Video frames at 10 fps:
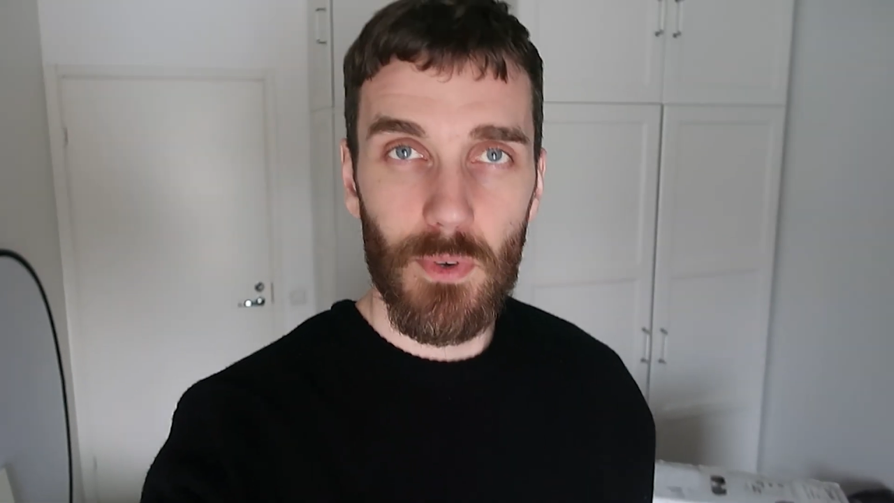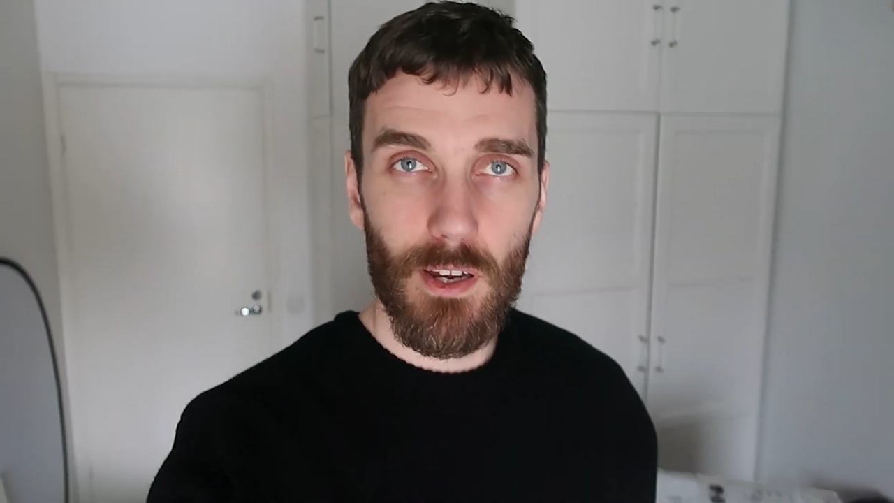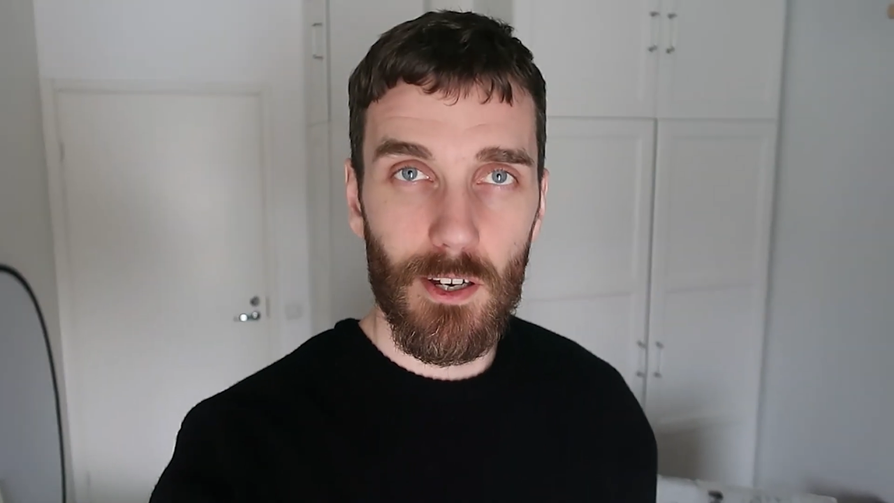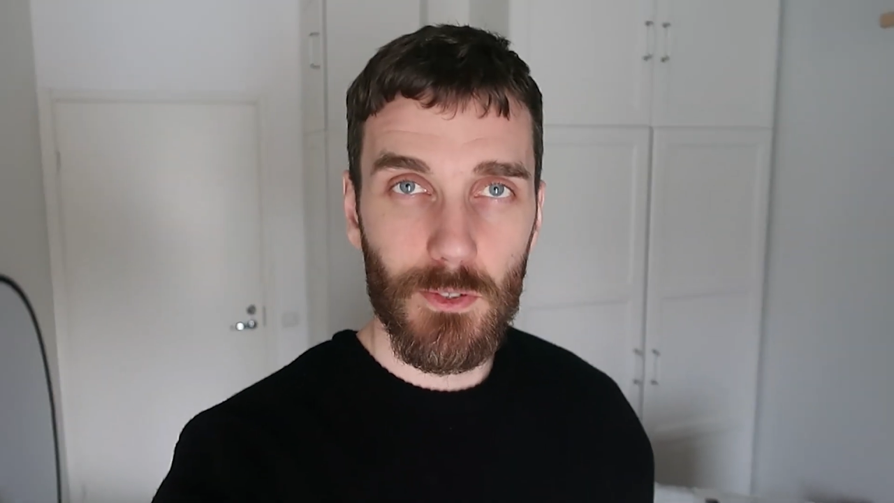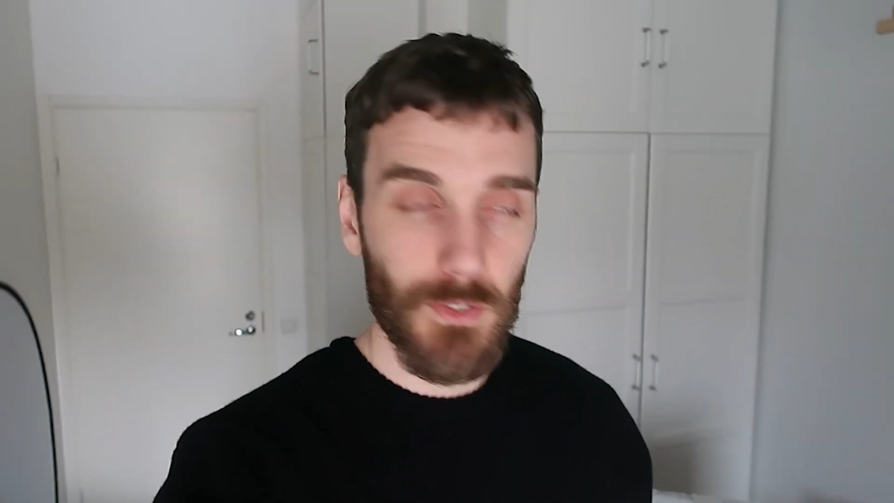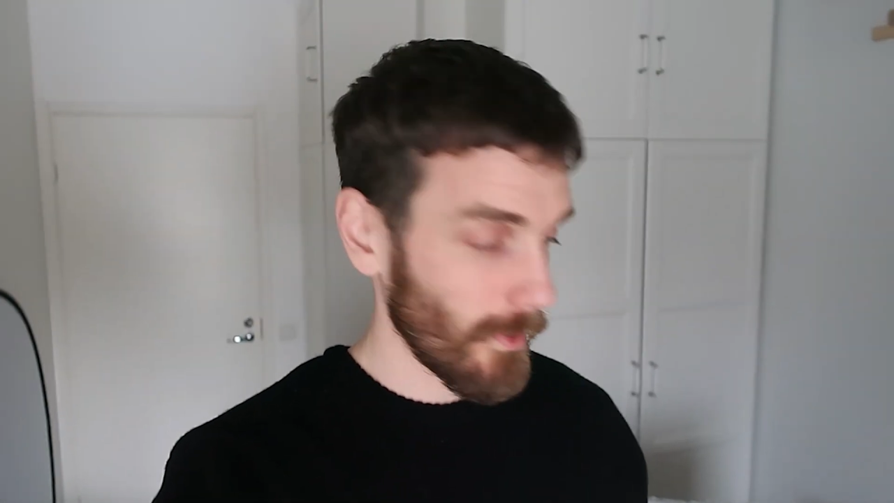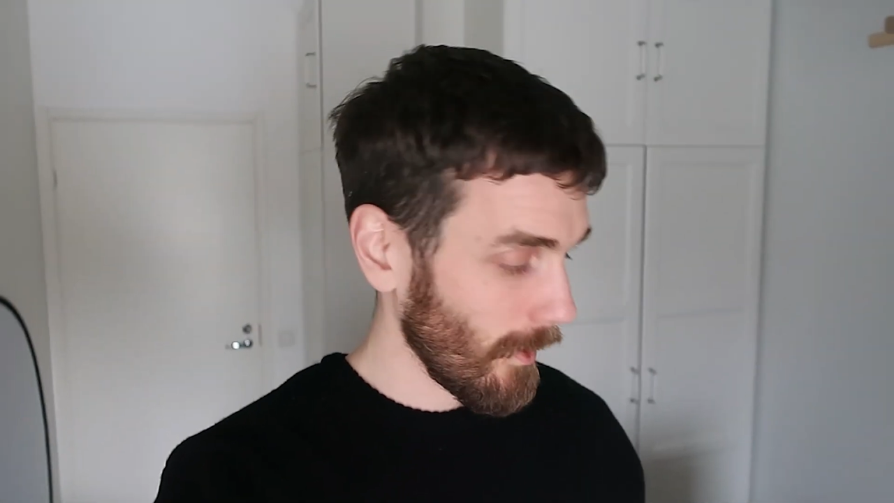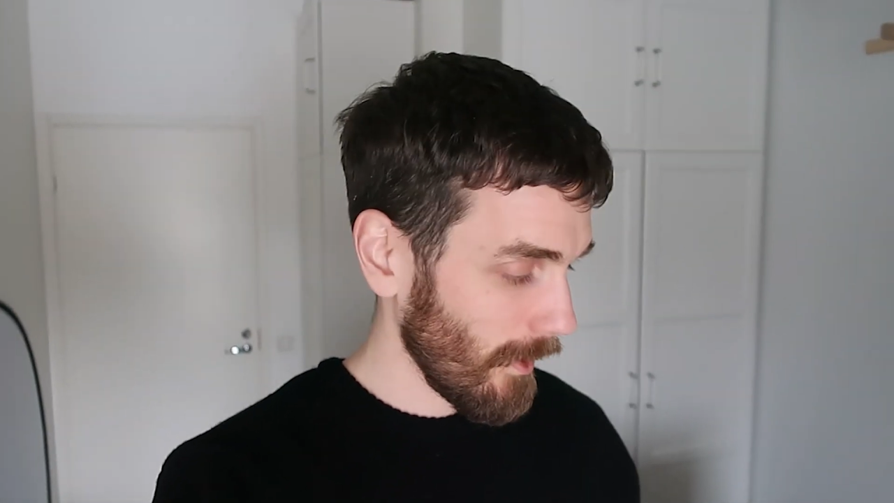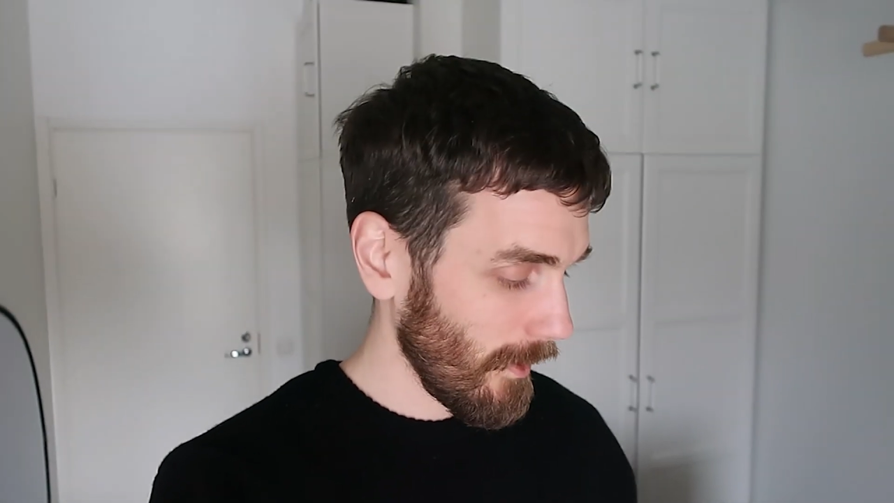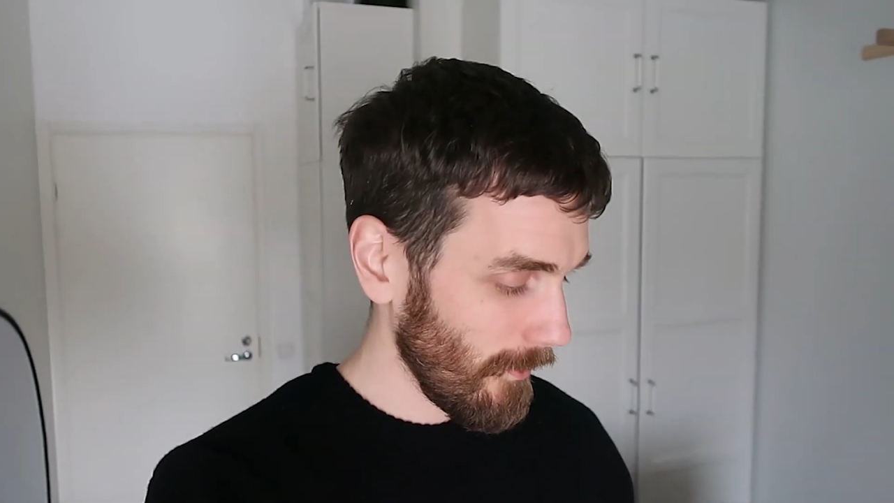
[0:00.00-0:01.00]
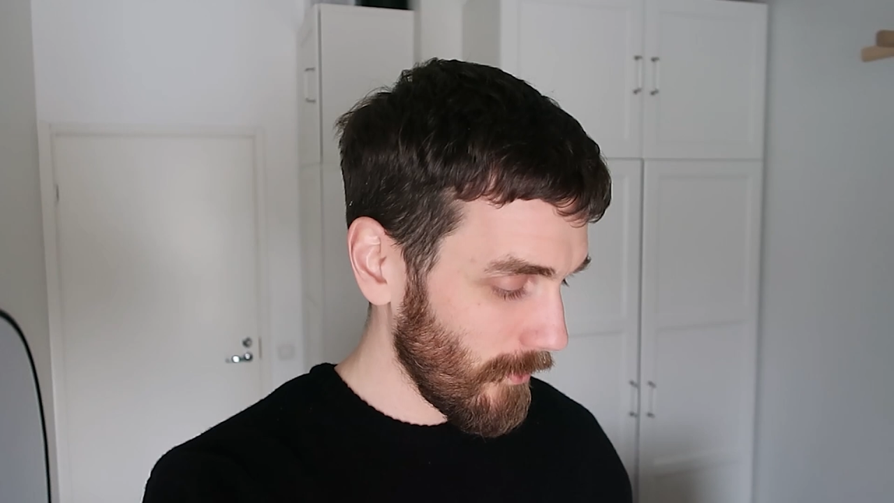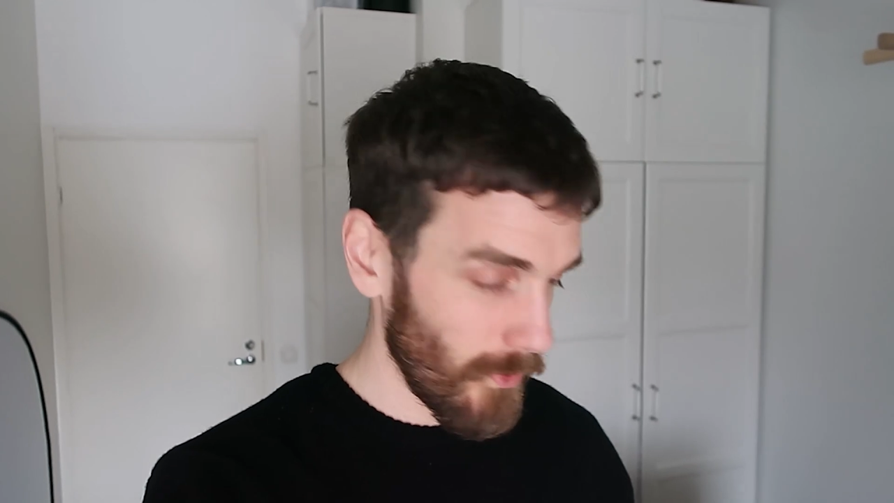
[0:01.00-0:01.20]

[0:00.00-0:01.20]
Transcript: But I also kind of need